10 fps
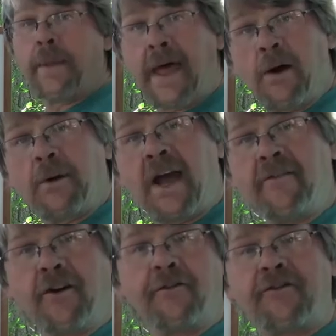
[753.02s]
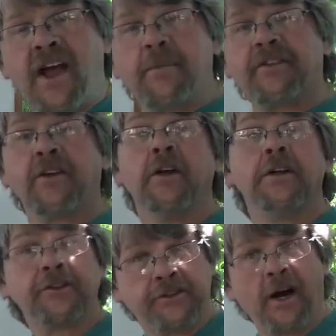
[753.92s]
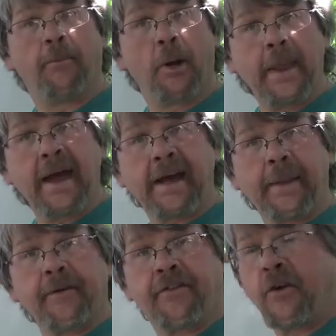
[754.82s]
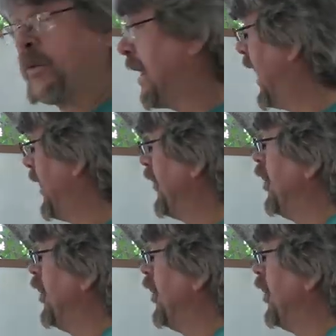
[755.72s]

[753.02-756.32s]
And now we have our famous double negatives that we have.